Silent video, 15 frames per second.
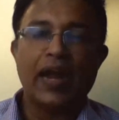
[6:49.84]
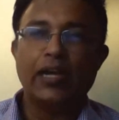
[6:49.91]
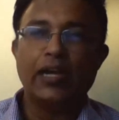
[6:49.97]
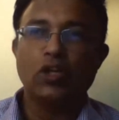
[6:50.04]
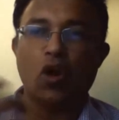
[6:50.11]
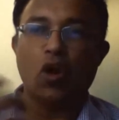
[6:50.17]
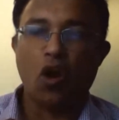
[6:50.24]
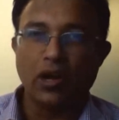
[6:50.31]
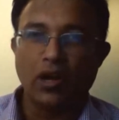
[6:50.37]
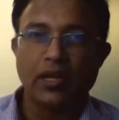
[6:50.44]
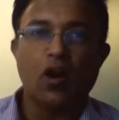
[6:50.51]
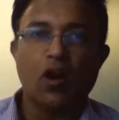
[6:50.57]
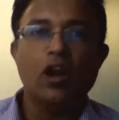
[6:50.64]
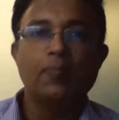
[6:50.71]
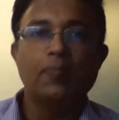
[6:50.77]
to honor
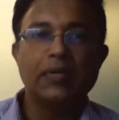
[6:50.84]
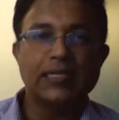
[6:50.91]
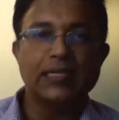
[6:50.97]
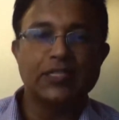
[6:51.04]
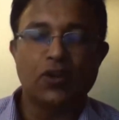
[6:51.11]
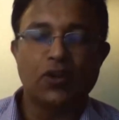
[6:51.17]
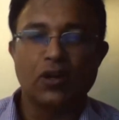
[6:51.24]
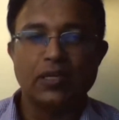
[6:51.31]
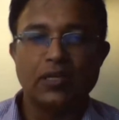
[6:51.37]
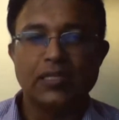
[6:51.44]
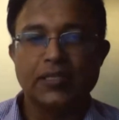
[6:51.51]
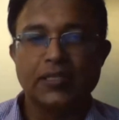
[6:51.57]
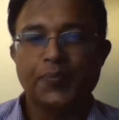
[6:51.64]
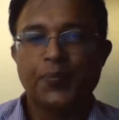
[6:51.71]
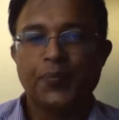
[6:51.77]
all purchase
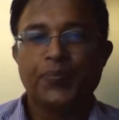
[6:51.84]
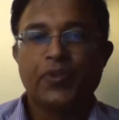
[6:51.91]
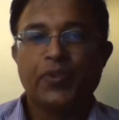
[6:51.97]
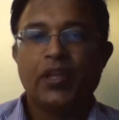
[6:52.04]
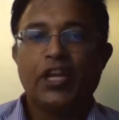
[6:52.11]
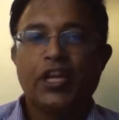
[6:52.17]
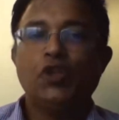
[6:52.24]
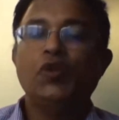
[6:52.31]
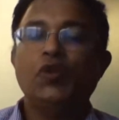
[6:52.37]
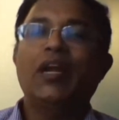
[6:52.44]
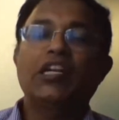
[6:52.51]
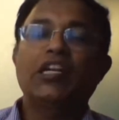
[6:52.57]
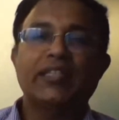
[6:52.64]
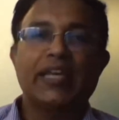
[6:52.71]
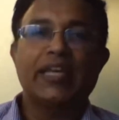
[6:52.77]
orders? Do you get
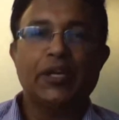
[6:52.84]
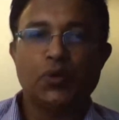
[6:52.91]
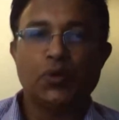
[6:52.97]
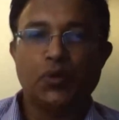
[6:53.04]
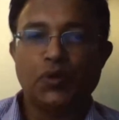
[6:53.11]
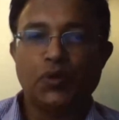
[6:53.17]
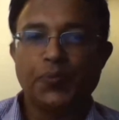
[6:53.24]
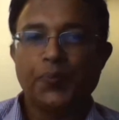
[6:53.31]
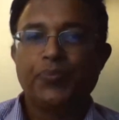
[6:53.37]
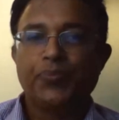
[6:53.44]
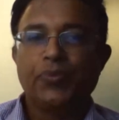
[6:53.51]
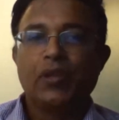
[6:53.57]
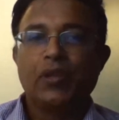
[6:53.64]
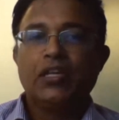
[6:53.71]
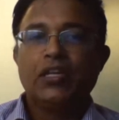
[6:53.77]
to say no?
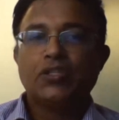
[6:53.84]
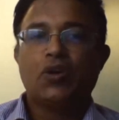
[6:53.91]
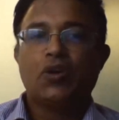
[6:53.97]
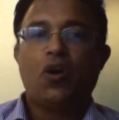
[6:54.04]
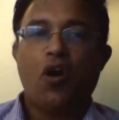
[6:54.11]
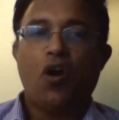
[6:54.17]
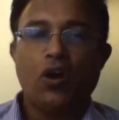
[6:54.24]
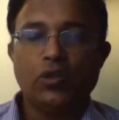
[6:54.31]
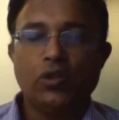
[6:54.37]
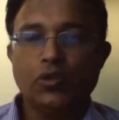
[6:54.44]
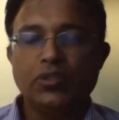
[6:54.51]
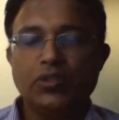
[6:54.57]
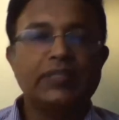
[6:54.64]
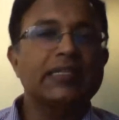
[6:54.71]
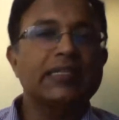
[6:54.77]
So all of
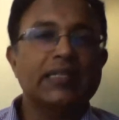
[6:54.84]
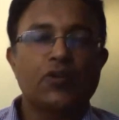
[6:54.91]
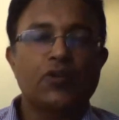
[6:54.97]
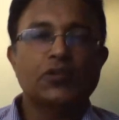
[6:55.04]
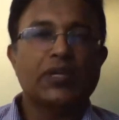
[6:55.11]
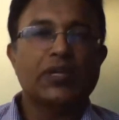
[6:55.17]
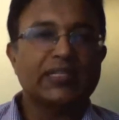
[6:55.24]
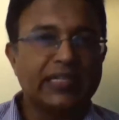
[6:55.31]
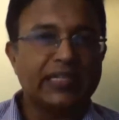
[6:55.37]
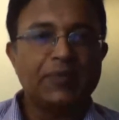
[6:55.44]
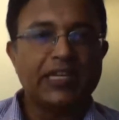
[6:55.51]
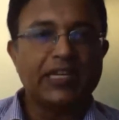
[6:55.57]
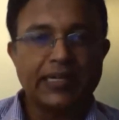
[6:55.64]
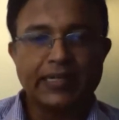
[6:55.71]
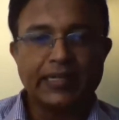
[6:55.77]
those things are also extremely
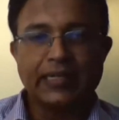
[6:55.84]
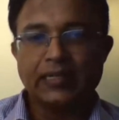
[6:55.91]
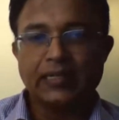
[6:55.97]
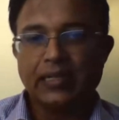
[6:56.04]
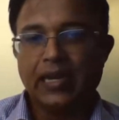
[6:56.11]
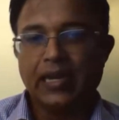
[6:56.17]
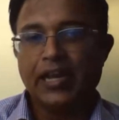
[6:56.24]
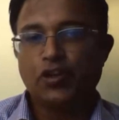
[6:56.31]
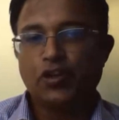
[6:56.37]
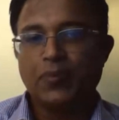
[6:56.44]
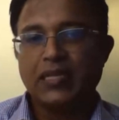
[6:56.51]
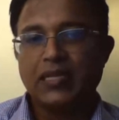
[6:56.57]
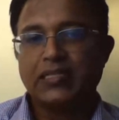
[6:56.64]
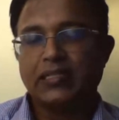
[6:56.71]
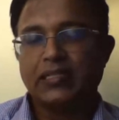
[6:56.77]
critical, and you
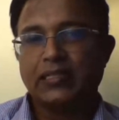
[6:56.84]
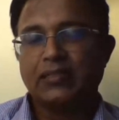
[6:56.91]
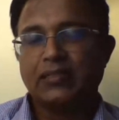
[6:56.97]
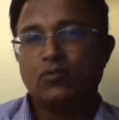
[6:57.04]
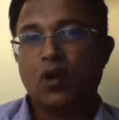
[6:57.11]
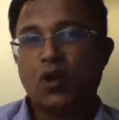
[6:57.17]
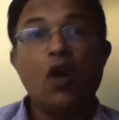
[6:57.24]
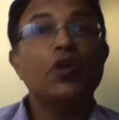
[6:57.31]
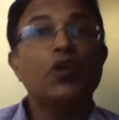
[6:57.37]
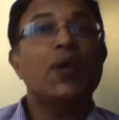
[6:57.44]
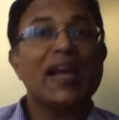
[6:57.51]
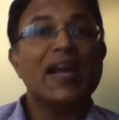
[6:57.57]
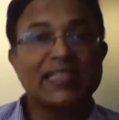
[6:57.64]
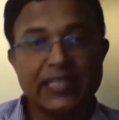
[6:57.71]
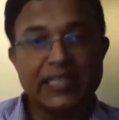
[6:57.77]
must. How do you
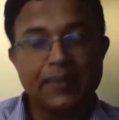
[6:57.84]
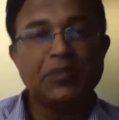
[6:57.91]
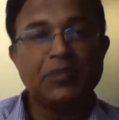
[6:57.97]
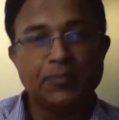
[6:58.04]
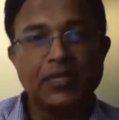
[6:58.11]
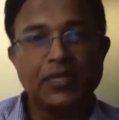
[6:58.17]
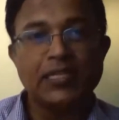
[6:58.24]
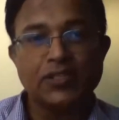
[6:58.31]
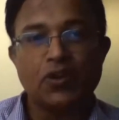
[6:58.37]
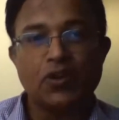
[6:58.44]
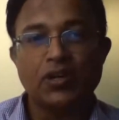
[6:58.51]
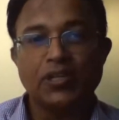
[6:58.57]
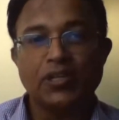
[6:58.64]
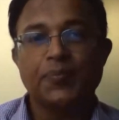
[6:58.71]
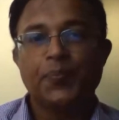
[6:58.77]
accept a purchase
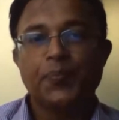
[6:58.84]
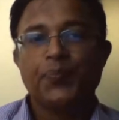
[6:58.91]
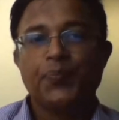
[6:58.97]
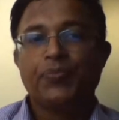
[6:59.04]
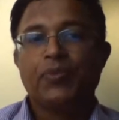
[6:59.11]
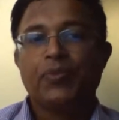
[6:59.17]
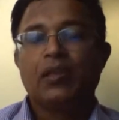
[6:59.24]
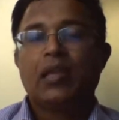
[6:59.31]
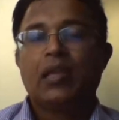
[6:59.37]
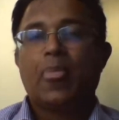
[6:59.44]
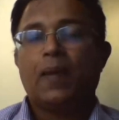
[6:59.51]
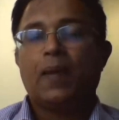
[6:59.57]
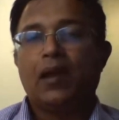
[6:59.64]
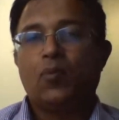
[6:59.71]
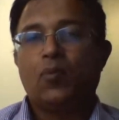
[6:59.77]
order?
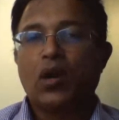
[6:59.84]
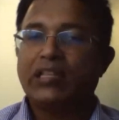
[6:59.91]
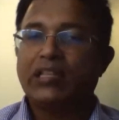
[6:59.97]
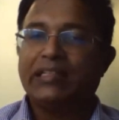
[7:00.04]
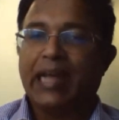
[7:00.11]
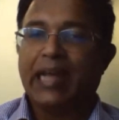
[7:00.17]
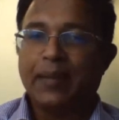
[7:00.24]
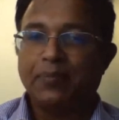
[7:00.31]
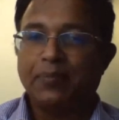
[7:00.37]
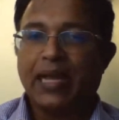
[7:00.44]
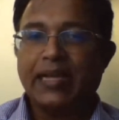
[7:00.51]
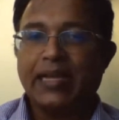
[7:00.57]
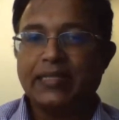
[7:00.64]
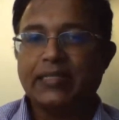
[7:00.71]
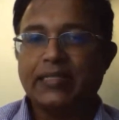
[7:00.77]
What are the
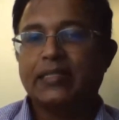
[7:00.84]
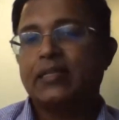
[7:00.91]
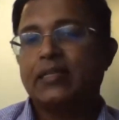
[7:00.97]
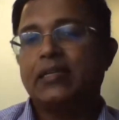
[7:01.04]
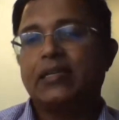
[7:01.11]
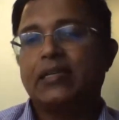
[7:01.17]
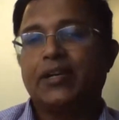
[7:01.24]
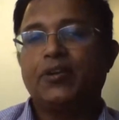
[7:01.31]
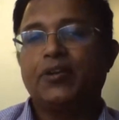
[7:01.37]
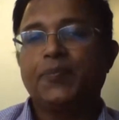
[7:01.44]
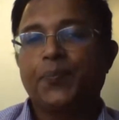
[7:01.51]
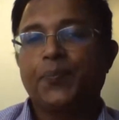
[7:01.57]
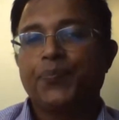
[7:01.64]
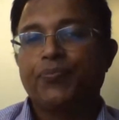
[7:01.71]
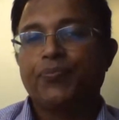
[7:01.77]
timelines?
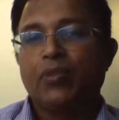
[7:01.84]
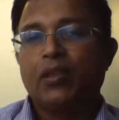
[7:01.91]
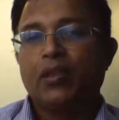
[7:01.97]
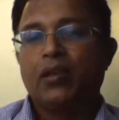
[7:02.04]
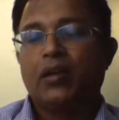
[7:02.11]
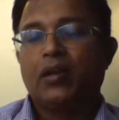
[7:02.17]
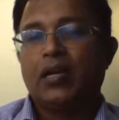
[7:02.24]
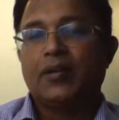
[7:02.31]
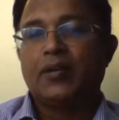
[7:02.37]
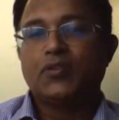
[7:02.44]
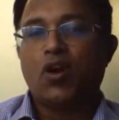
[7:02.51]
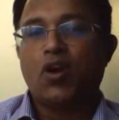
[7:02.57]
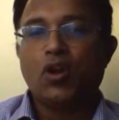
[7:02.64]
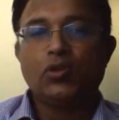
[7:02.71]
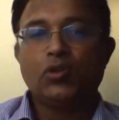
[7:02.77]
So
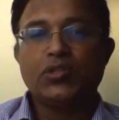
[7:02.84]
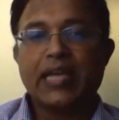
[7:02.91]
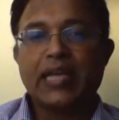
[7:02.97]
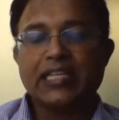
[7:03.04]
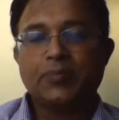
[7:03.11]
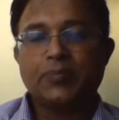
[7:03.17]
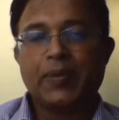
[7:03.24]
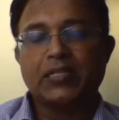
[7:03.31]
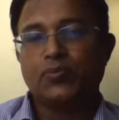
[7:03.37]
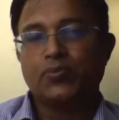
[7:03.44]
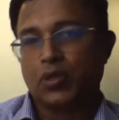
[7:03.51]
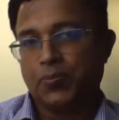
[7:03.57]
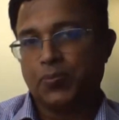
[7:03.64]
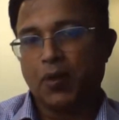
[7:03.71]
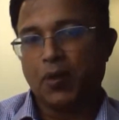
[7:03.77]
all of those aspects
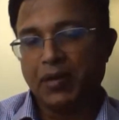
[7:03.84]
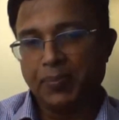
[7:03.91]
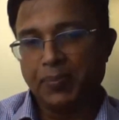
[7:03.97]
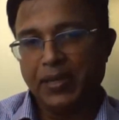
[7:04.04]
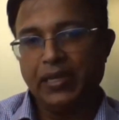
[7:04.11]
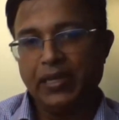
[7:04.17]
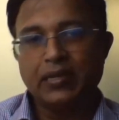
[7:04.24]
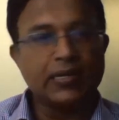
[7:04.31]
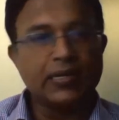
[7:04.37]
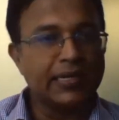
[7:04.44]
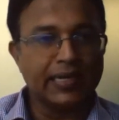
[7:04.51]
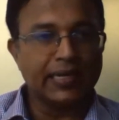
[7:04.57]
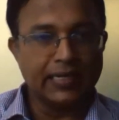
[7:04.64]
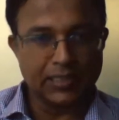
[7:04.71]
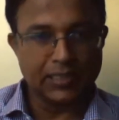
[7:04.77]
would probably be
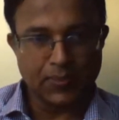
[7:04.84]
critical as